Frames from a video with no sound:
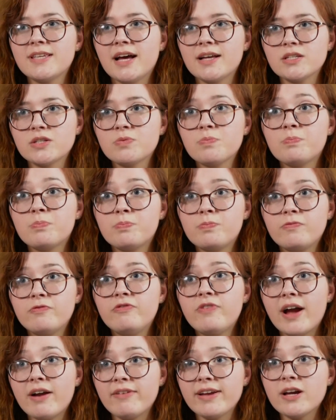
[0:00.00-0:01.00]
That's
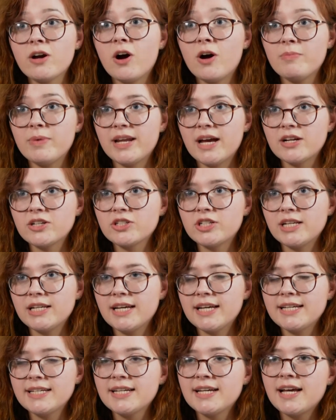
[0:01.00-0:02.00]
very common
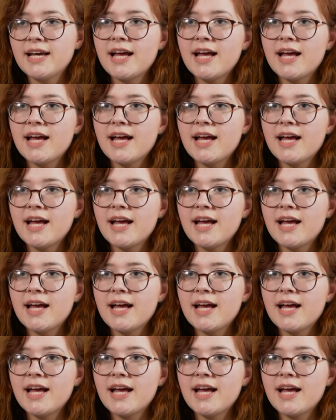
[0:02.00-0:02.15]
actually.